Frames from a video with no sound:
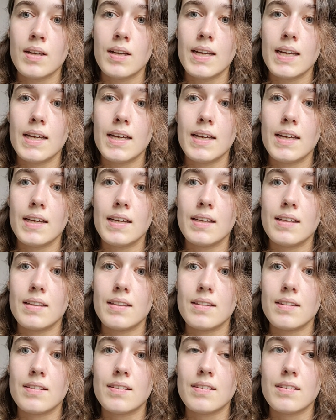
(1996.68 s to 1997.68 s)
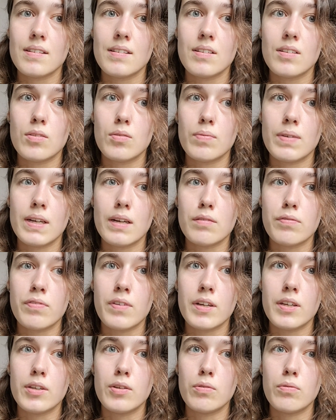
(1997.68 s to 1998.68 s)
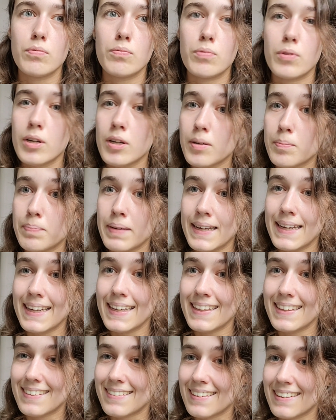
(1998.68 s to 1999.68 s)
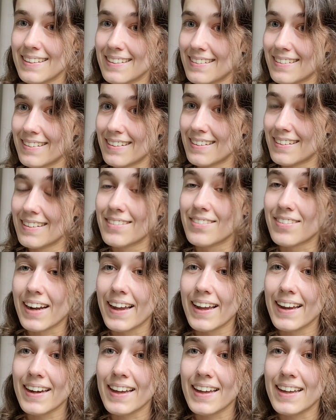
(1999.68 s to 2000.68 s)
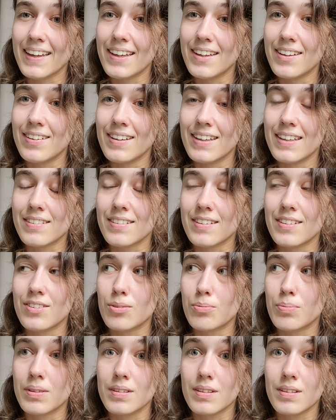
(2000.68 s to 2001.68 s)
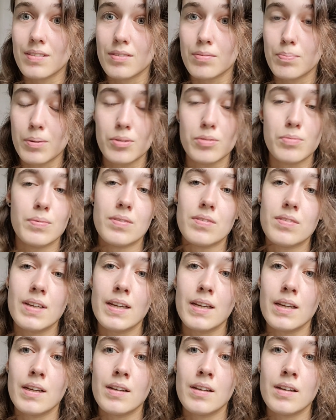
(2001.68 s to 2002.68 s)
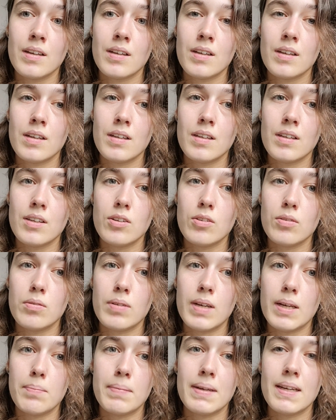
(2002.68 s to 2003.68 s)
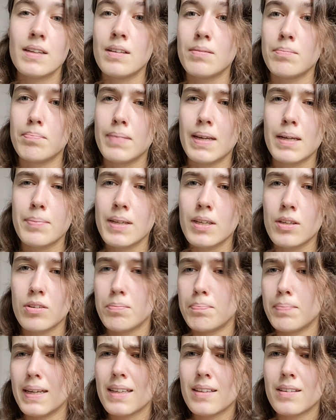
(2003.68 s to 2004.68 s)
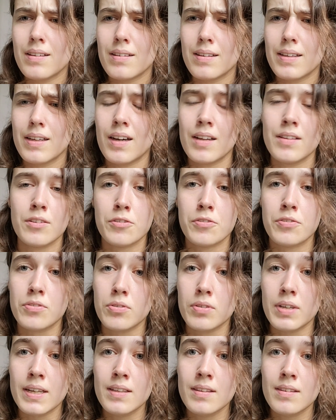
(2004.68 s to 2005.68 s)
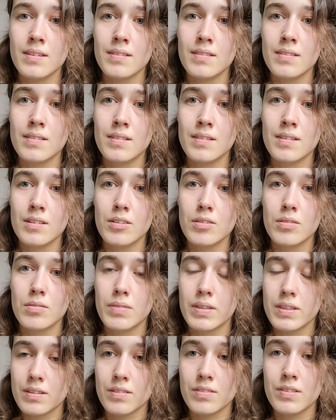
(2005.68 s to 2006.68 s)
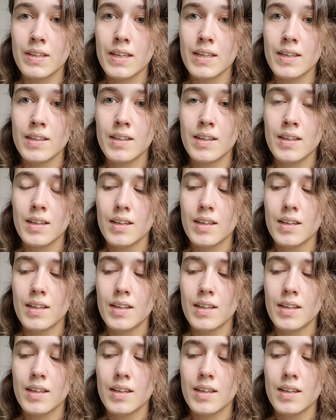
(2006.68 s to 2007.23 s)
and whenever you were paying attention, right, and you listened to what this person was saying, maybe you immediately understood it, what they're saying,